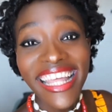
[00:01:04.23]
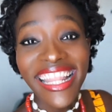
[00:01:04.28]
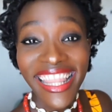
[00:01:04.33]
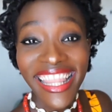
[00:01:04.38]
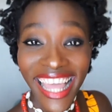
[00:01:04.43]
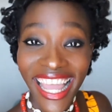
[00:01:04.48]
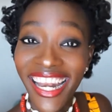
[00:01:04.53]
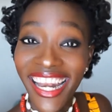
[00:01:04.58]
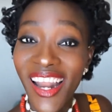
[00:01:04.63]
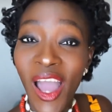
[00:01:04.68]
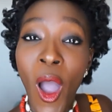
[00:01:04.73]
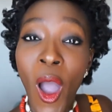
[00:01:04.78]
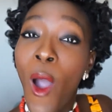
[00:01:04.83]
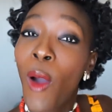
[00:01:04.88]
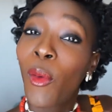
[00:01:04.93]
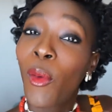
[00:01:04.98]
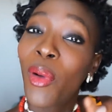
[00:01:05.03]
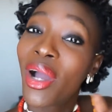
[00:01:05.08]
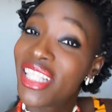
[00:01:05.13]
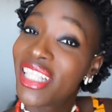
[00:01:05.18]
then
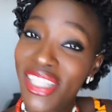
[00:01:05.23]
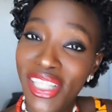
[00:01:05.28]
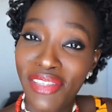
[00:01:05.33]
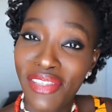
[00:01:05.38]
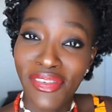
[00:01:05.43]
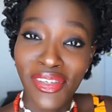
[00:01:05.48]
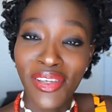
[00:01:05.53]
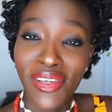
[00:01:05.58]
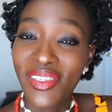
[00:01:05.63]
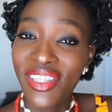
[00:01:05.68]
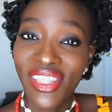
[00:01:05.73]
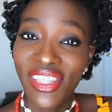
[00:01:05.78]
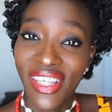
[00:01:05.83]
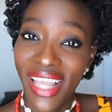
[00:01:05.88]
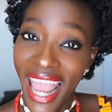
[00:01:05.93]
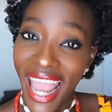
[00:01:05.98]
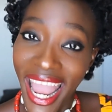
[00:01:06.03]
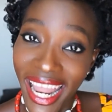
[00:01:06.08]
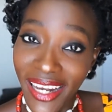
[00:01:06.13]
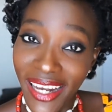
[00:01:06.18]
watch this video to
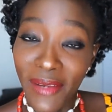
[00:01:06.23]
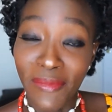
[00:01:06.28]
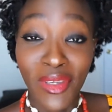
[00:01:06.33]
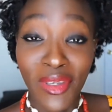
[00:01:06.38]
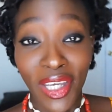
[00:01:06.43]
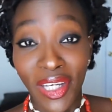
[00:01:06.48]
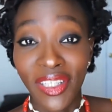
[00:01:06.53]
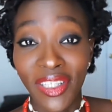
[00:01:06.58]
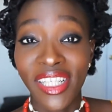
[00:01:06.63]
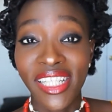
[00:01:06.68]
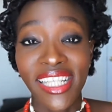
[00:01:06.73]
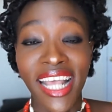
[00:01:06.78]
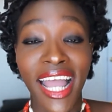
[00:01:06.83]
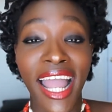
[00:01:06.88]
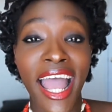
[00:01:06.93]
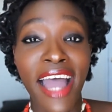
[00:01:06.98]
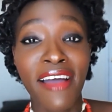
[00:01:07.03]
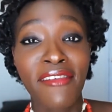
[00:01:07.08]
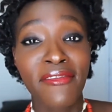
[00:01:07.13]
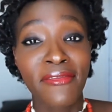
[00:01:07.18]
the end because I
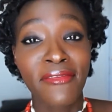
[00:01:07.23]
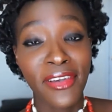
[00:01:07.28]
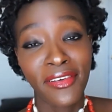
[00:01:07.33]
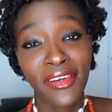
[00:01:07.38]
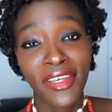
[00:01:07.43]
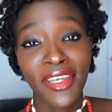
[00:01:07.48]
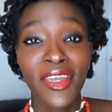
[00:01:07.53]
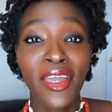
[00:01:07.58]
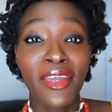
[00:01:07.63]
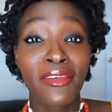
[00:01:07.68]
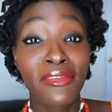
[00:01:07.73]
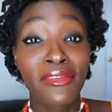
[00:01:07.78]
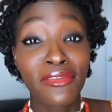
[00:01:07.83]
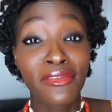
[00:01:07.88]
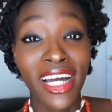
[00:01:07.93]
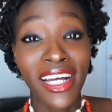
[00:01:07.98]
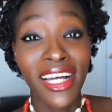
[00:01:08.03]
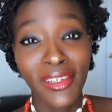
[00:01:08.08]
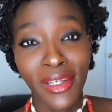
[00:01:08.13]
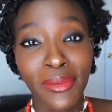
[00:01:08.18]
have very
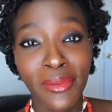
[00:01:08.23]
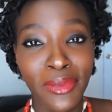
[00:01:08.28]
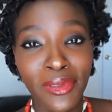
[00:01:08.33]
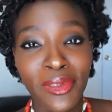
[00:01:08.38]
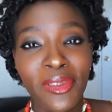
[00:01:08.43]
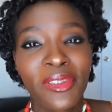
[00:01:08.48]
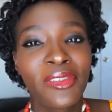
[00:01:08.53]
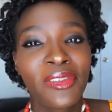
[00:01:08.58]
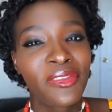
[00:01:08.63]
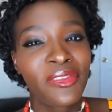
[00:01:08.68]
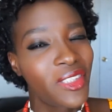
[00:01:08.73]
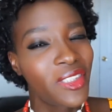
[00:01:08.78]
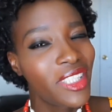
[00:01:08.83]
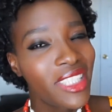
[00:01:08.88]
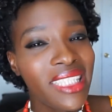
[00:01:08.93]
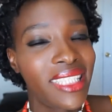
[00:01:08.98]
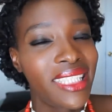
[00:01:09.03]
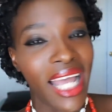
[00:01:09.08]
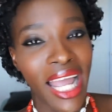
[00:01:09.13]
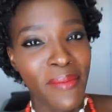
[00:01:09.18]
valuable
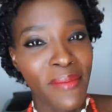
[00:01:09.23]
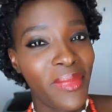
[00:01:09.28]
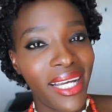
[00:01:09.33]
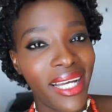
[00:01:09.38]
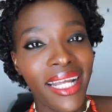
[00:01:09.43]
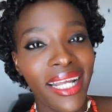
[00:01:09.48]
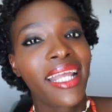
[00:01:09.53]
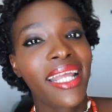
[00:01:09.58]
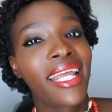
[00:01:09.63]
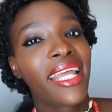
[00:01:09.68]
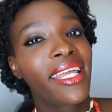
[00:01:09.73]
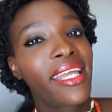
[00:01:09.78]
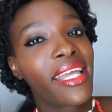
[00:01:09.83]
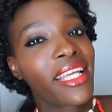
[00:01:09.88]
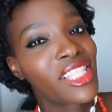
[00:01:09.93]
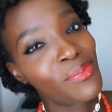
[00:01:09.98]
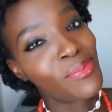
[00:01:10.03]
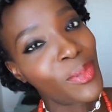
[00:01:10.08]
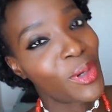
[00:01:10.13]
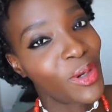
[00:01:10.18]
first timer
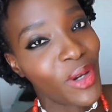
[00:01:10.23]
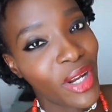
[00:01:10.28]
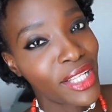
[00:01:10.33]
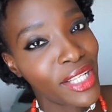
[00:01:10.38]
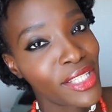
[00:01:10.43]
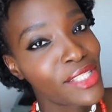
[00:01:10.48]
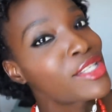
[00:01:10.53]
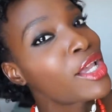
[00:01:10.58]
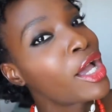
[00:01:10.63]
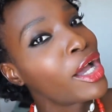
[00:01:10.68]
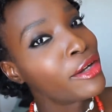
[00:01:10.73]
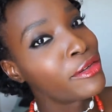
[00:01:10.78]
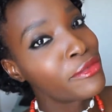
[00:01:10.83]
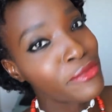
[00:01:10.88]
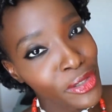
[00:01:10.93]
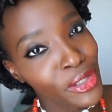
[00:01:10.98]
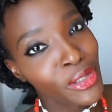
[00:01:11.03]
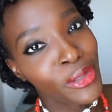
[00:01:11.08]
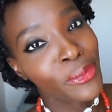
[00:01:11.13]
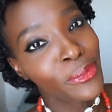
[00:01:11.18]
experience
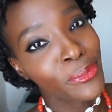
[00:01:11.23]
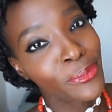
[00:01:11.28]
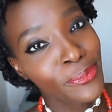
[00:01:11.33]
for you.